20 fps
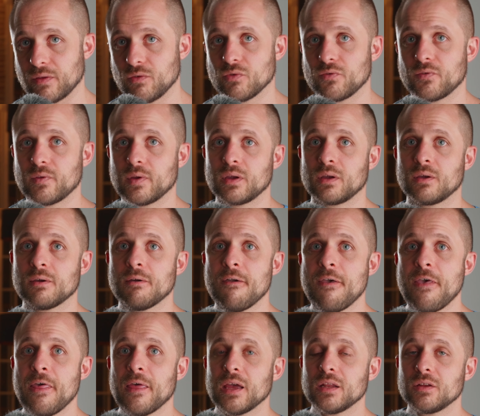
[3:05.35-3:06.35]
you think,
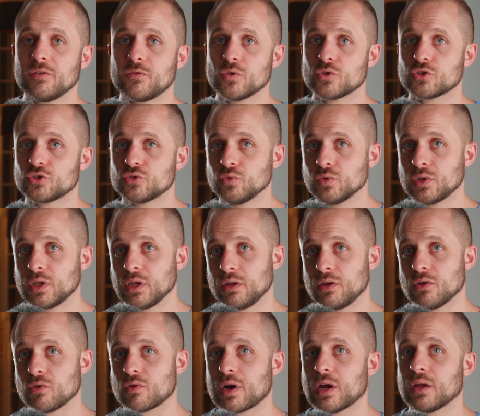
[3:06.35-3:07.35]
and if you're shooting
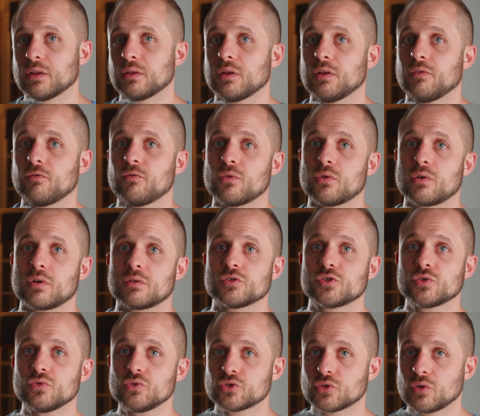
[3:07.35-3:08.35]
your content for
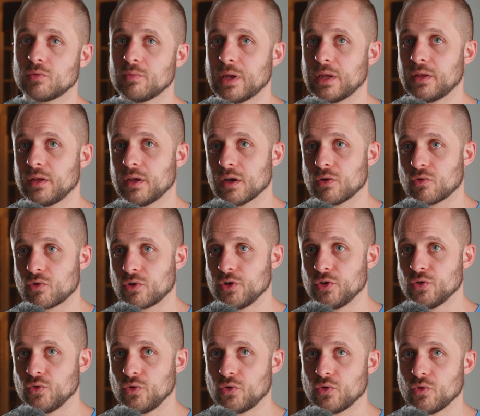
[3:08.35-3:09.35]
social media or
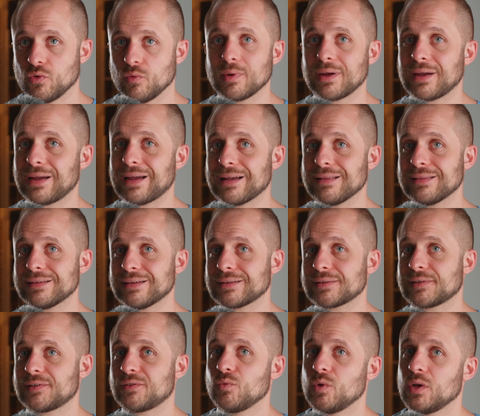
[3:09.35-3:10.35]
YouTube,
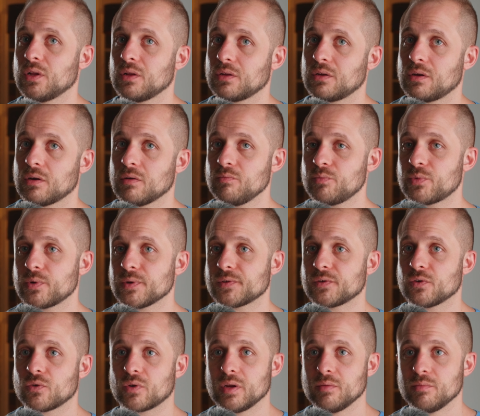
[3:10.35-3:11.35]
codecs will compress
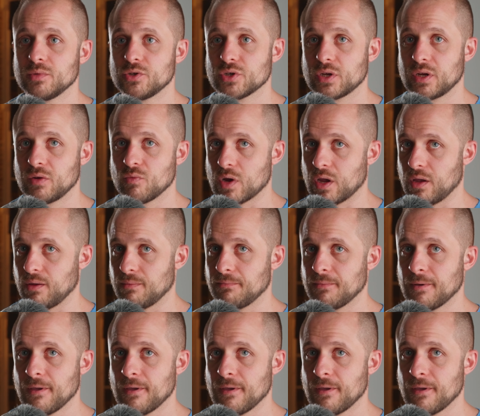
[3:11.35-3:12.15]
your image anyway.